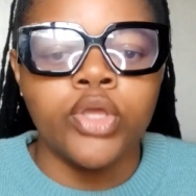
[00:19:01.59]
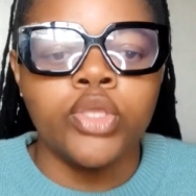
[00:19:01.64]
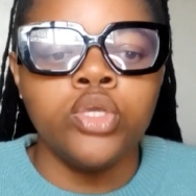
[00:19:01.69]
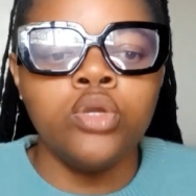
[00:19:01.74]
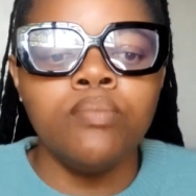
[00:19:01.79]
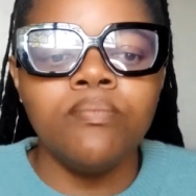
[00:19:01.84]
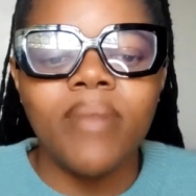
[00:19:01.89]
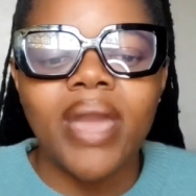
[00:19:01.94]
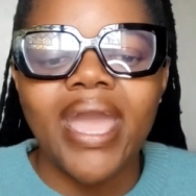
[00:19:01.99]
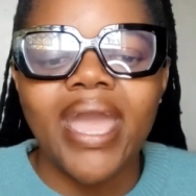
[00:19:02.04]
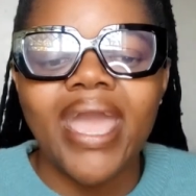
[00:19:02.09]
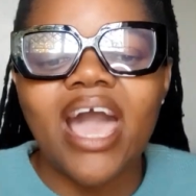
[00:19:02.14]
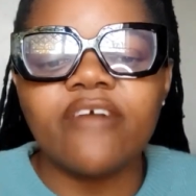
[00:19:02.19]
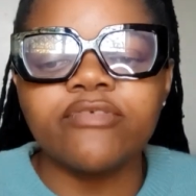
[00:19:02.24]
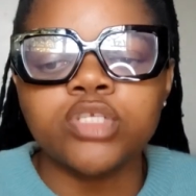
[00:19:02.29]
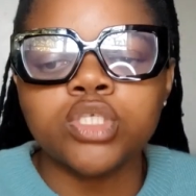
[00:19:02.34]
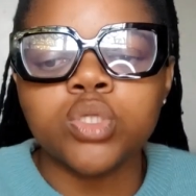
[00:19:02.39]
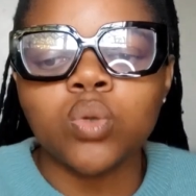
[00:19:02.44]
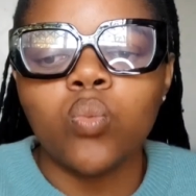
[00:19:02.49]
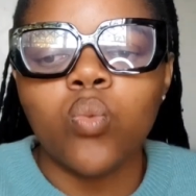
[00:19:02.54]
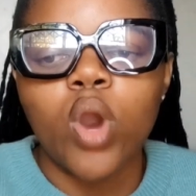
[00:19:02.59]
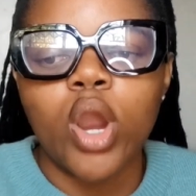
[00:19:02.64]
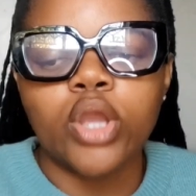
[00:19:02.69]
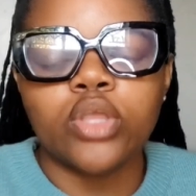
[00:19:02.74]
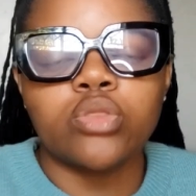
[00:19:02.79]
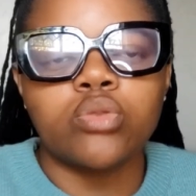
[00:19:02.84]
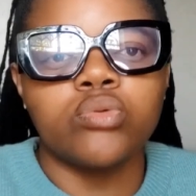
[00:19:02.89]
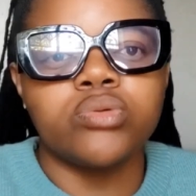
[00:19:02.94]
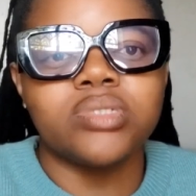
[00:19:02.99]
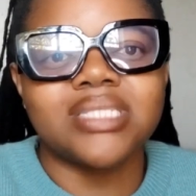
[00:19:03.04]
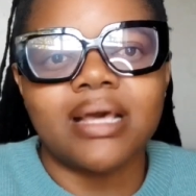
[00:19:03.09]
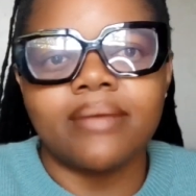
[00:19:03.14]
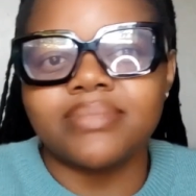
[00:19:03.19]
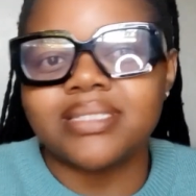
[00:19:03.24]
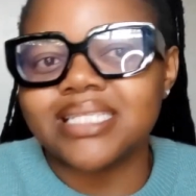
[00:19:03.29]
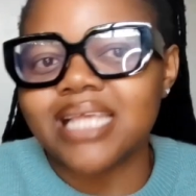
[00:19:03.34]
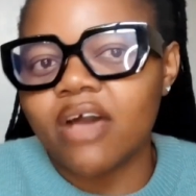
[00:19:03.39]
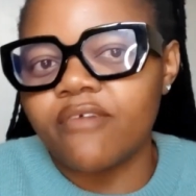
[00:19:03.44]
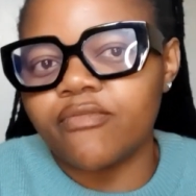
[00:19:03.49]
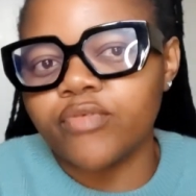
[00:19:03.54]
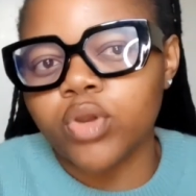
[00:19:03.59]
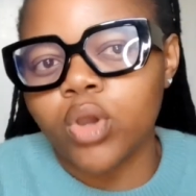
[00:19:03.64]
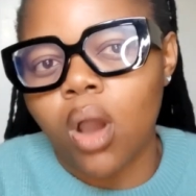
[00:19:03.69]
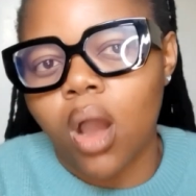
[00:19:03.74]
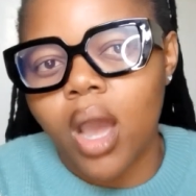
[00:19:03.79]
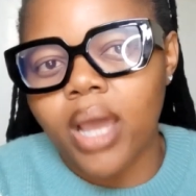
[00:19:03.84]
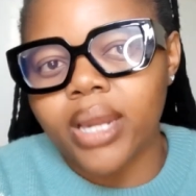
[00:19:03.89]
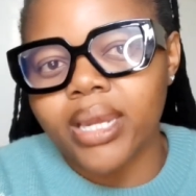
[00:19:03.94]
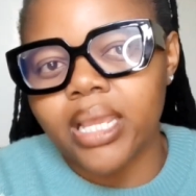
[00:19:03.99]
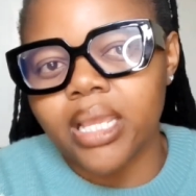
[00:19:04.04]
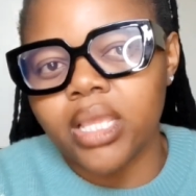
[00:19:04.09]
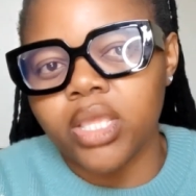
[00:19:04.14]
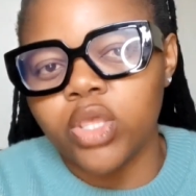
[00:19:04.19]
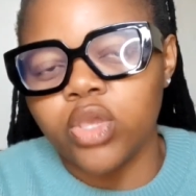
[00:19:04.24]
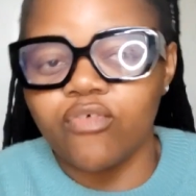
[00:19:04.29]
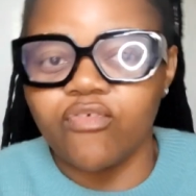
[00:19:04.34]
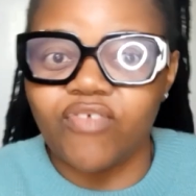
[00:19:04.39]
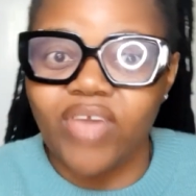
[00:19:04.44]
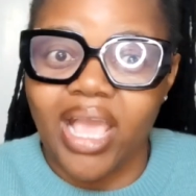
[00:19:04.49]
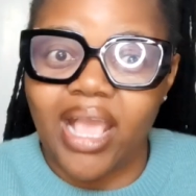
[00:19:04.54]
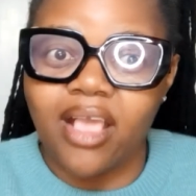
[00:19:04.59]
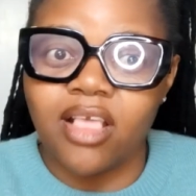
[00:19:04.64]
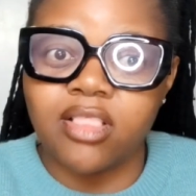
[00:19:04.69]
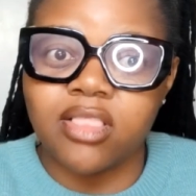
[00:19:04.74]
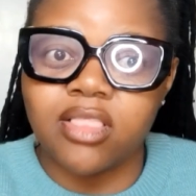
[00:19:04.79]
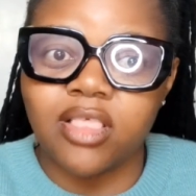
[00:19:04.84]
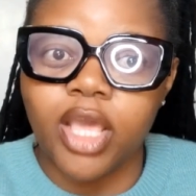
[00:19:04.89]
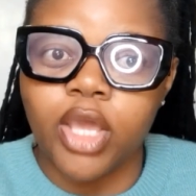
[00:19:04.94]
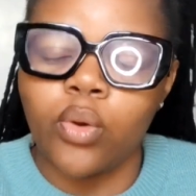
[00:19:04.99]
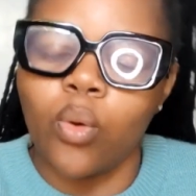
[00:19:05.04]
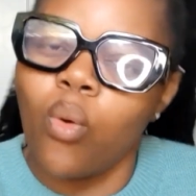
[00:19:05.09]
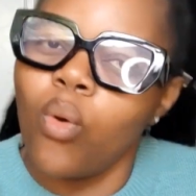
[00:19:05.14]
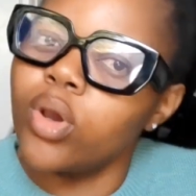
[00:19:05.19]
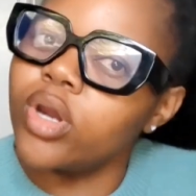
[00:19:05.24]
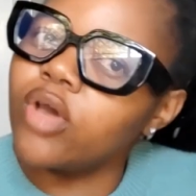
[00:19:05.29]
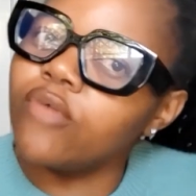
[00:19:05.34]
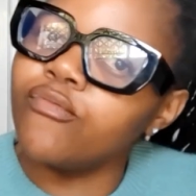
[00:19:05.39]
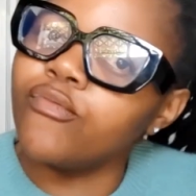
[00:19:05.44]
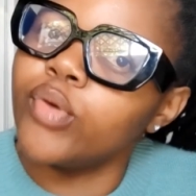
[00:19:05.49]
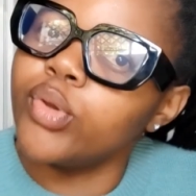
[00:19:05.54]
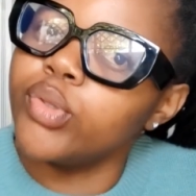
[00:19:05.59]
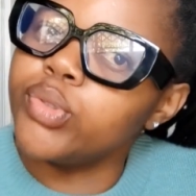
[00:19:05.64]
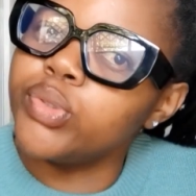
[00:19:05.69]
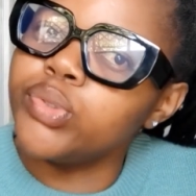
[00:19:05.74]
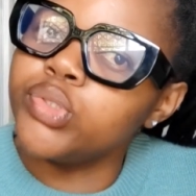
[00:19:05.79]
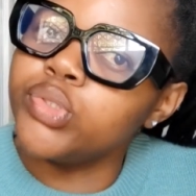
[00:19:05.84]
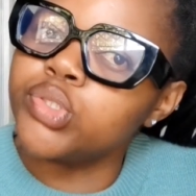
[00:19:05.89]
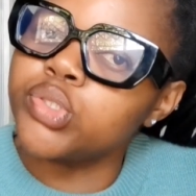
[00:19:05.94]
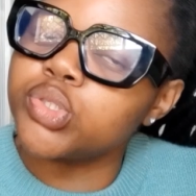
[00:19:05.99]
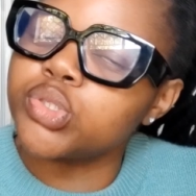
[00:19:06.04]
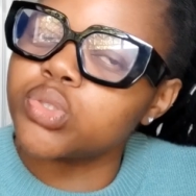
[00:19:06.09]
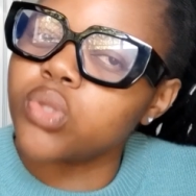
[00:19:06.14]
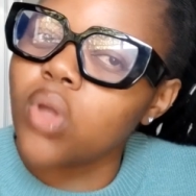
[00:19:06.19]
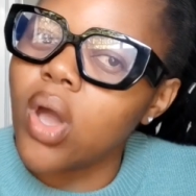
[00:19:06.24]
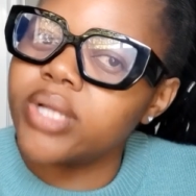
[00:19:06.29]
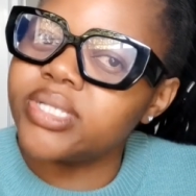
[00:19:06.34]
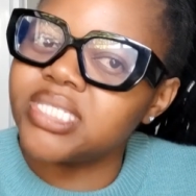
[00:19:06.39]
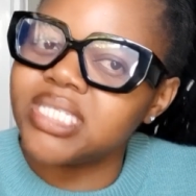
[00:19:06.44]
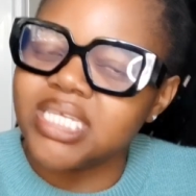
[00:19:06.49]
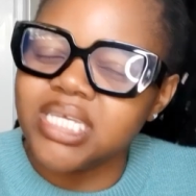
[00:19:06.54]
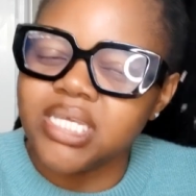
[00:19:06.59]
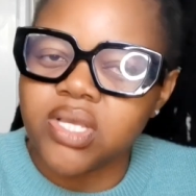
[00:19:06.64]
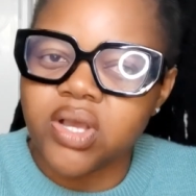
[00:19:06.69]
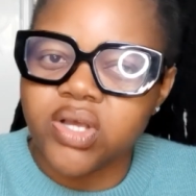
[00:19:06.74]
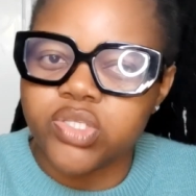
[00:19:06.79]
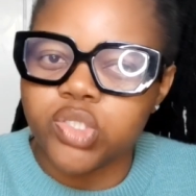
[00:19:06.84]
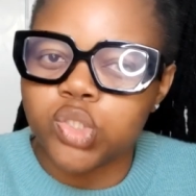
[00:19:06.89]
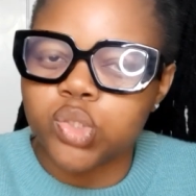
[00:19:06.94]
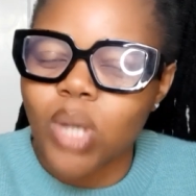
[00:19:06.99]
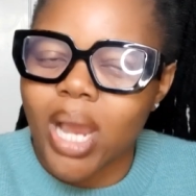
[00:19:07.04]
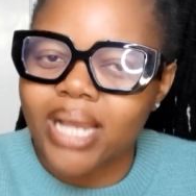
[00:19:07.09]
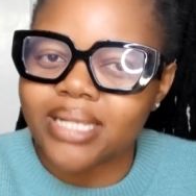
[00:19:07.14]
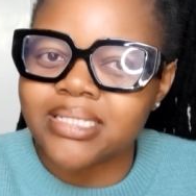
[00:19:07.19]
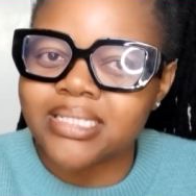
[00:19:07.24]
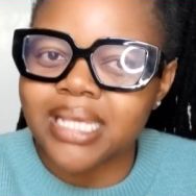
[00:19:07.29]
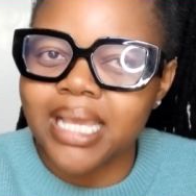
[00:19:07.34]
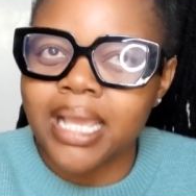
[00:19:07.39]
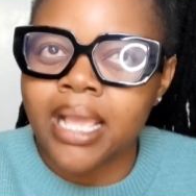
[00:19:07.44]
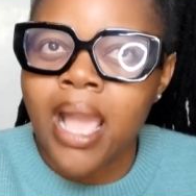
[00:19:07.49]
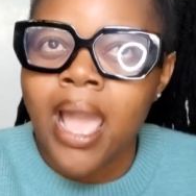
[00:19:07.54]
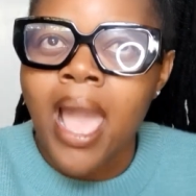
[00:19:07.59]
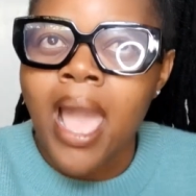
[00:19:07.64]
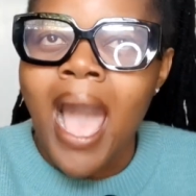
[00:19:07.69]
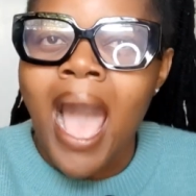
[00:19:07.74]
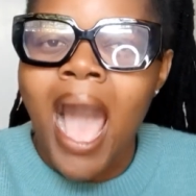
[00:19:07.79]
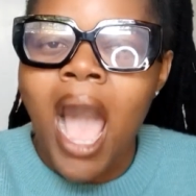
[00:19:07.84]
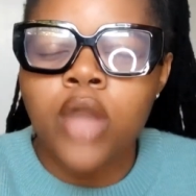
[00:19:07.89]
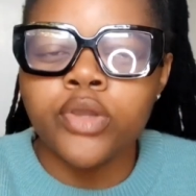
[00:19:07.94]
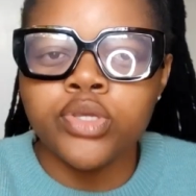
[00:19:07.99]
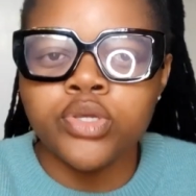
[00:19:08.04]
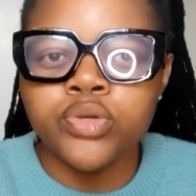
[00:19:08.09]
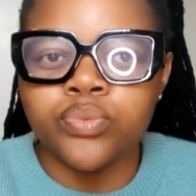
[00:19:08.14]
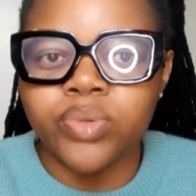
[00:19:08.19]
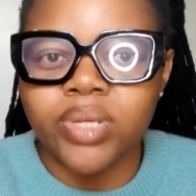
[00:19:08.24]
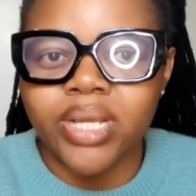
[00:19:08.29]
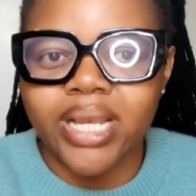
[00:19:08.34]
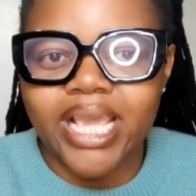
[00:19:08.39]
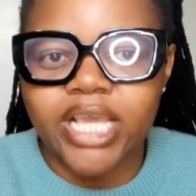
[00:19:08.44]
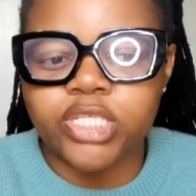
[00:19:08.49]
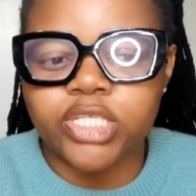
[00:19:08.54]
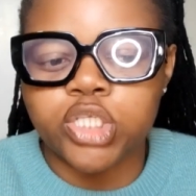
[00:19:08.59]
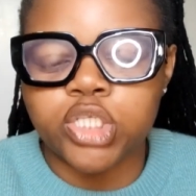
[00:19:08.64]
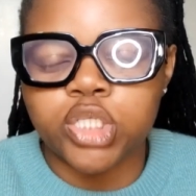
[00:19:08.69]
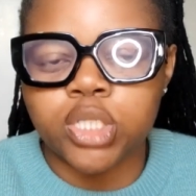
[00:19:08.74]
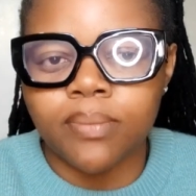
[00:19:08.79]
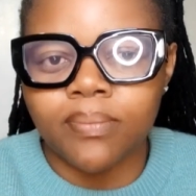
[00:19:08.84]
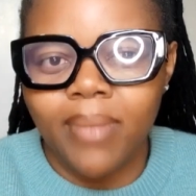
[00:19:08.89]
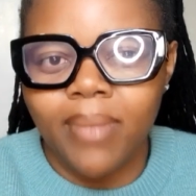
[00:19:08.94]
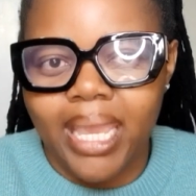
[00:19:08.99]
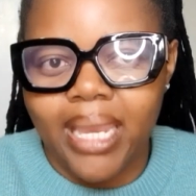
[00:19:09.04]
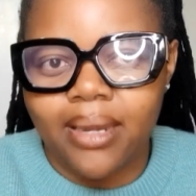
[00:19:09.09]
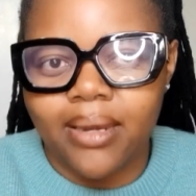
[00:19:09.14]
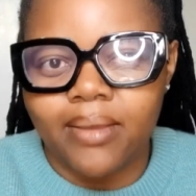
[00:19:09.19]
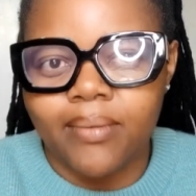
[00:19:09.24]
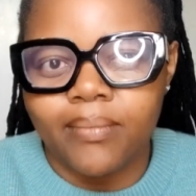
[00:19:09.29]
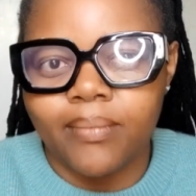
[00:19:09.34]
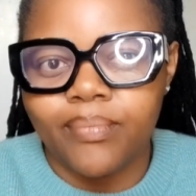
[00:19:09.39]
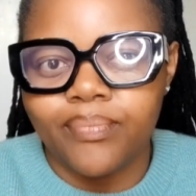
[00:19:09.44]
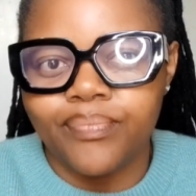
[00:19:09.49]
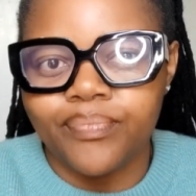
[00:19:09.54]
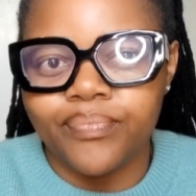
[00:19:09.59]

You may have to work through some stuff regarding your faith in order for you to start deconstructing how you relate to men.